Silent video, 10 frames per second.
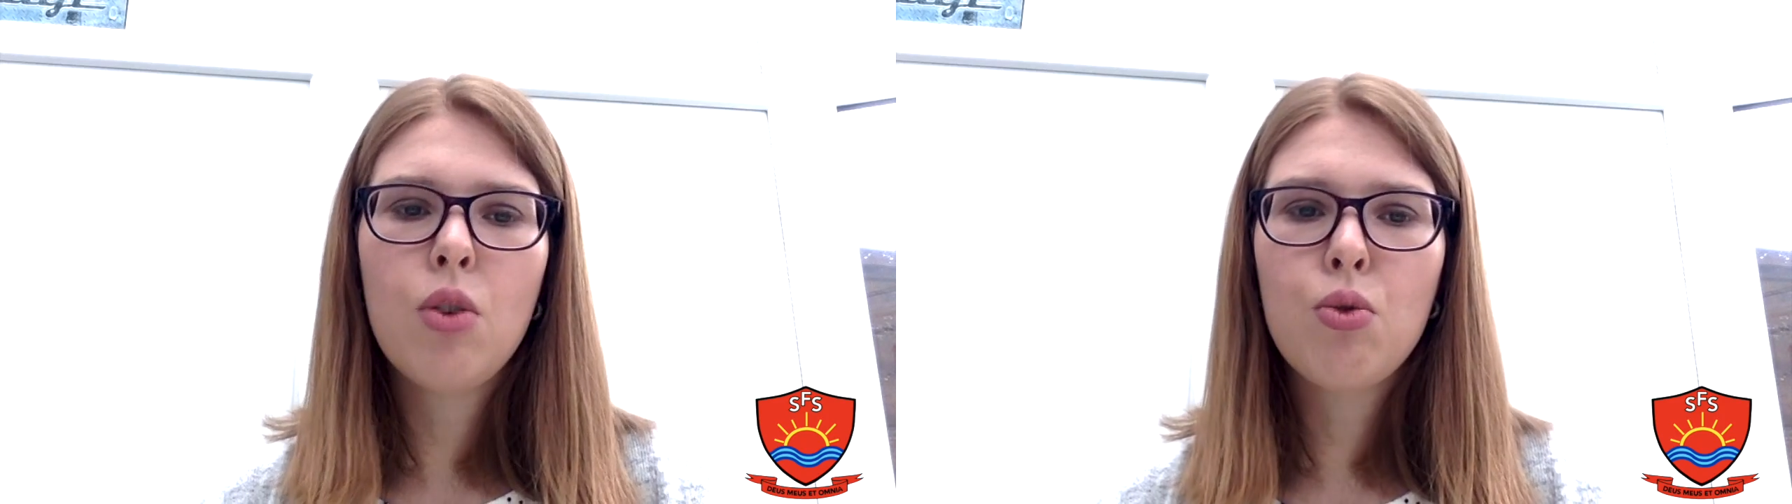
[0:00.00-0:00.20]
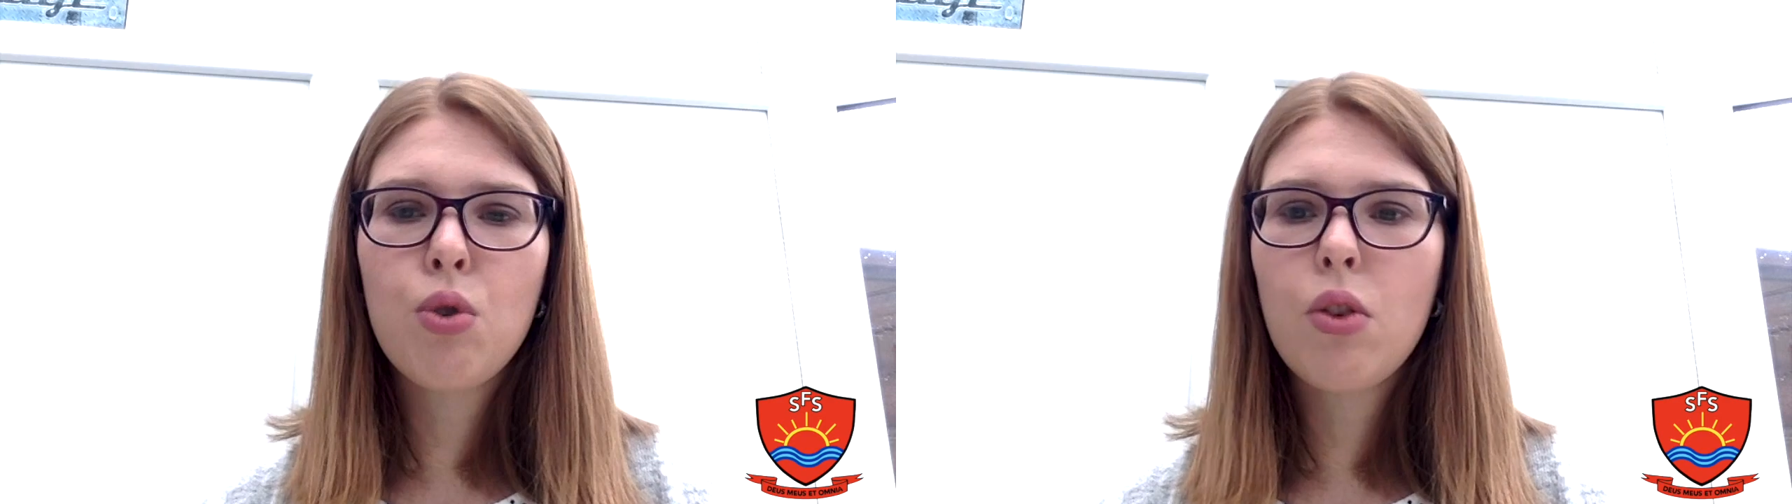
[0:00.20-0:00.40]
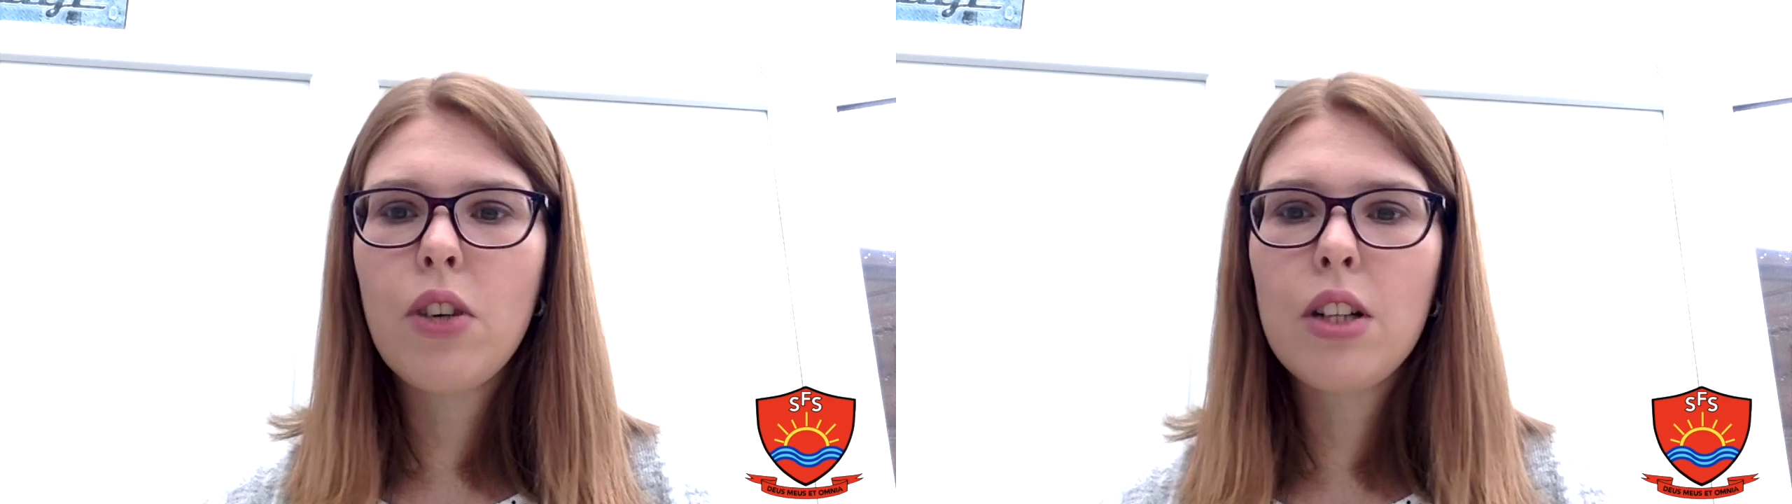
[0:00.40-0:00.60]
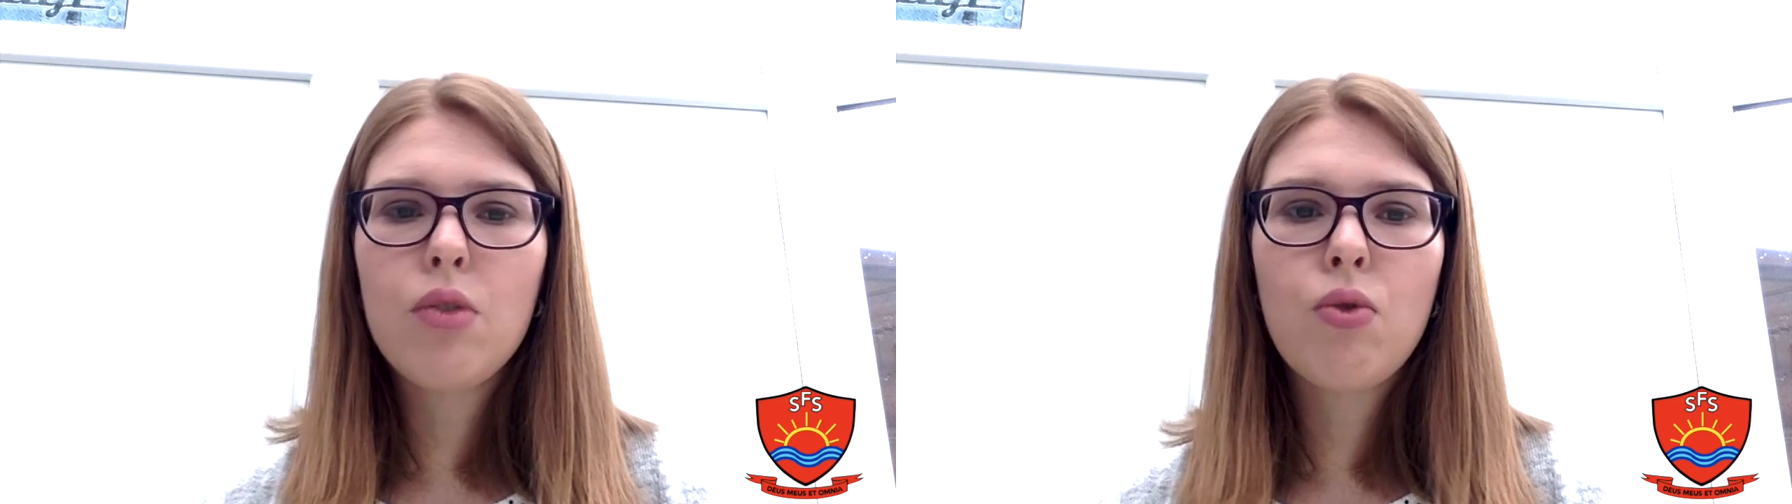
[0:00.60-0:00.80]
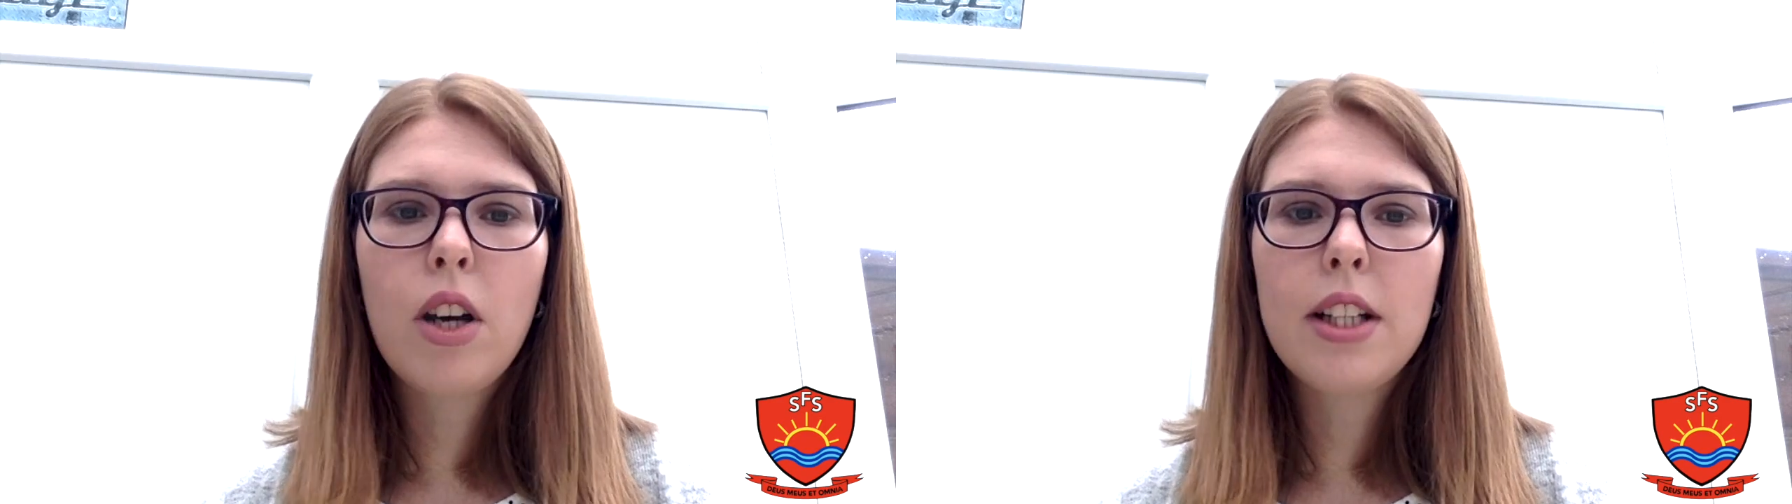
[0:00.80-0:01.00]
Drawings,
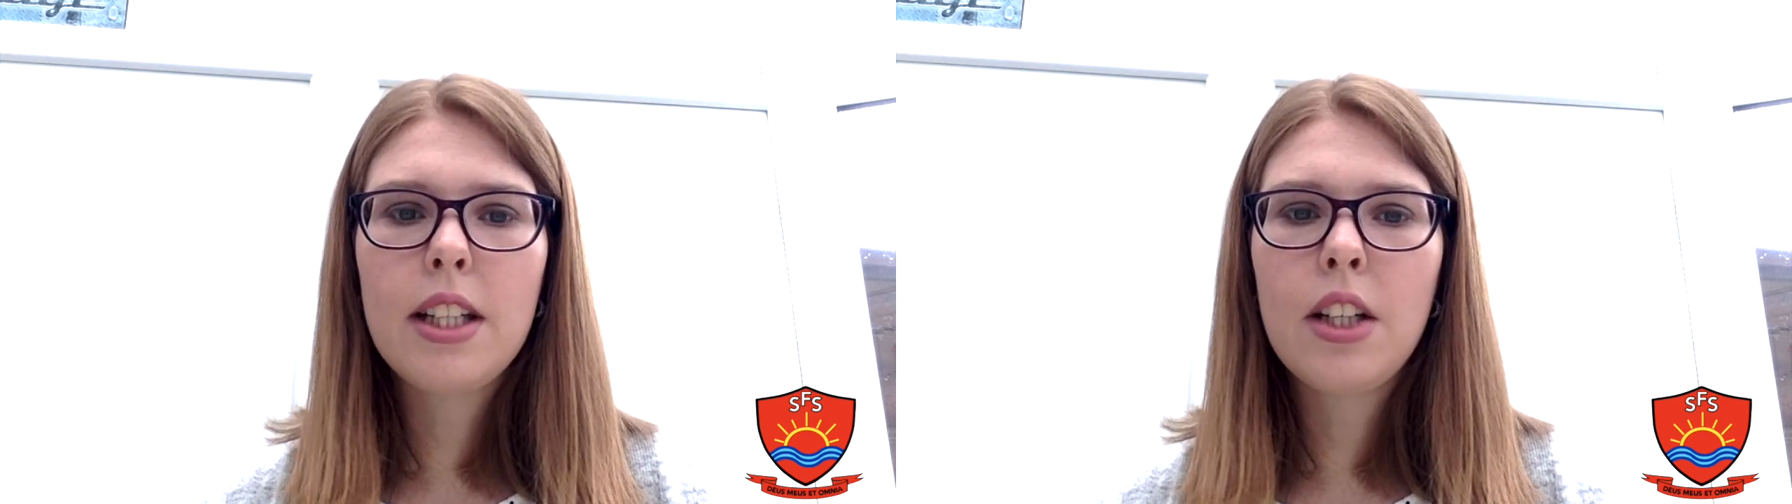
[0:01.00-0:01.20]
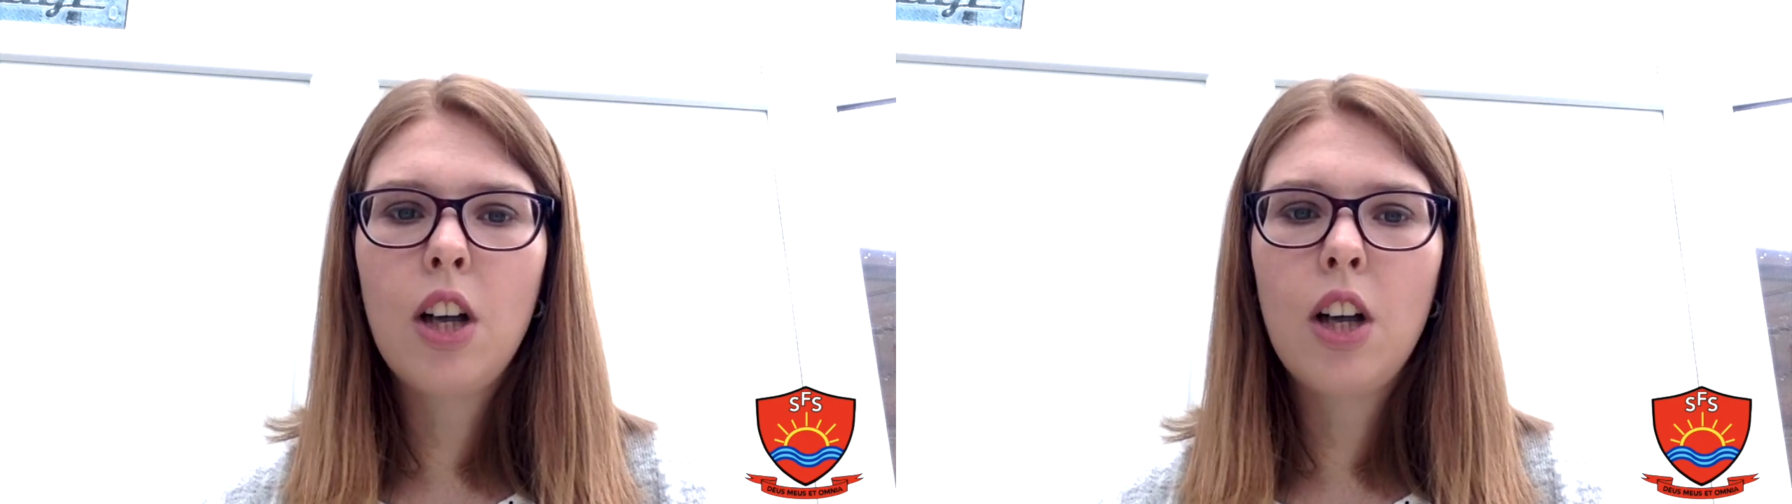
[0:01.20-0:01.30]
writing,